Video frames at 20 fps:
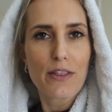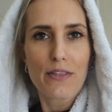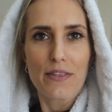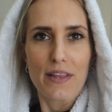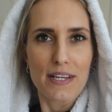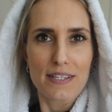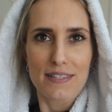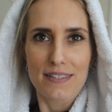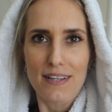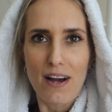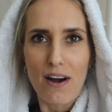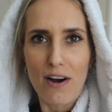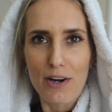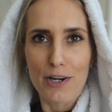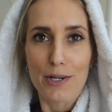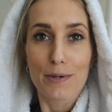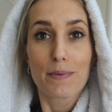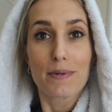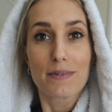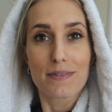there's
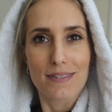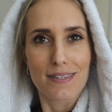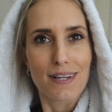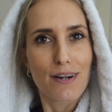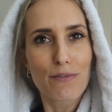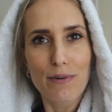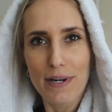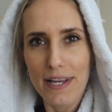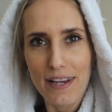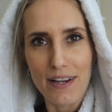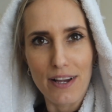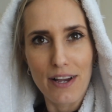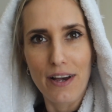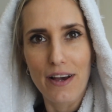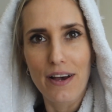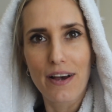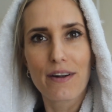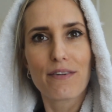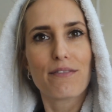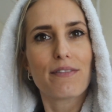arguments that
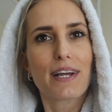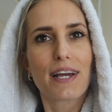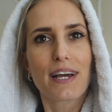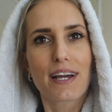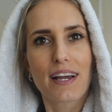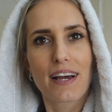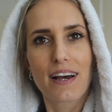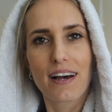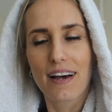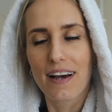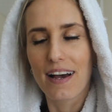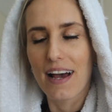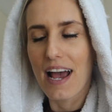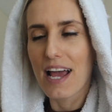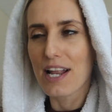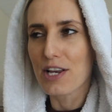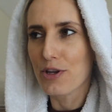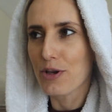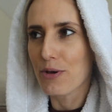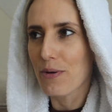reoccur and reoccur,
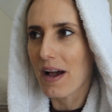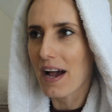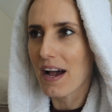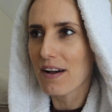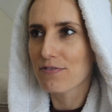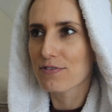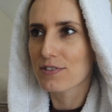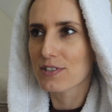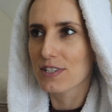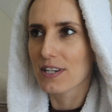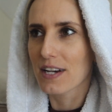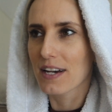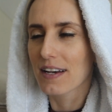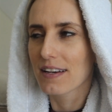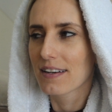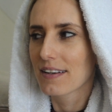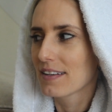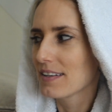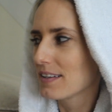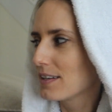and you have to
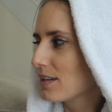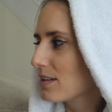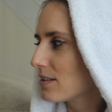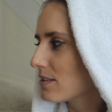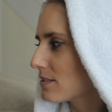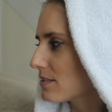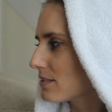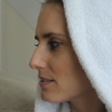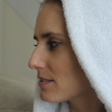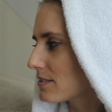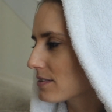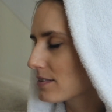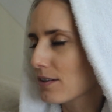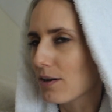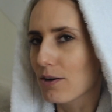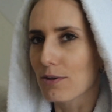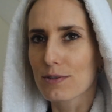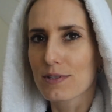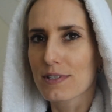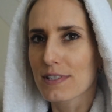
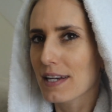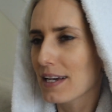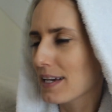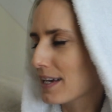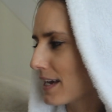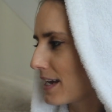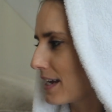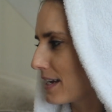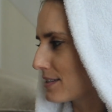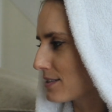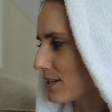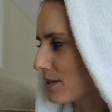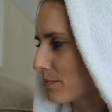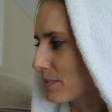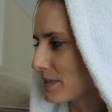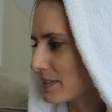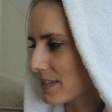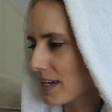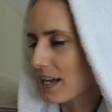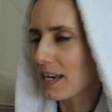Oh, Ziggy, don't
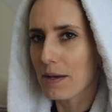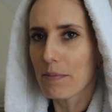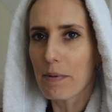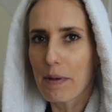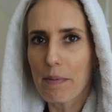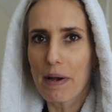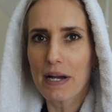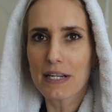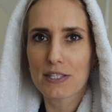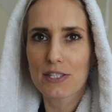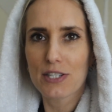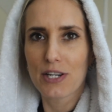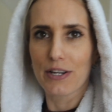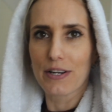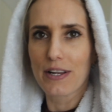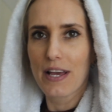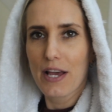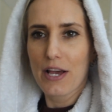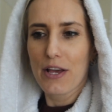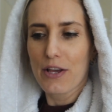be sad. He'll be back
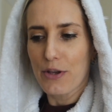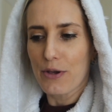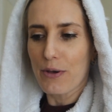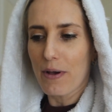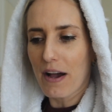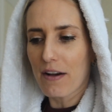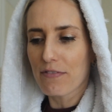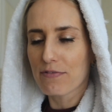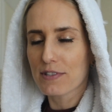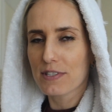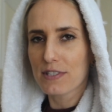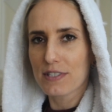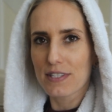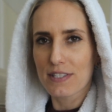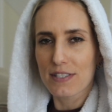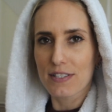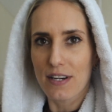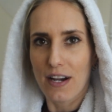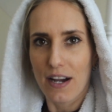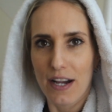soon. You have to
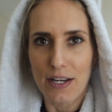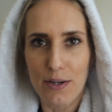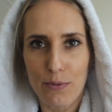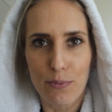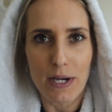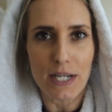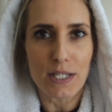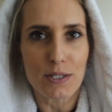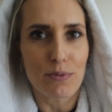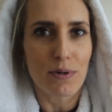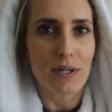decide which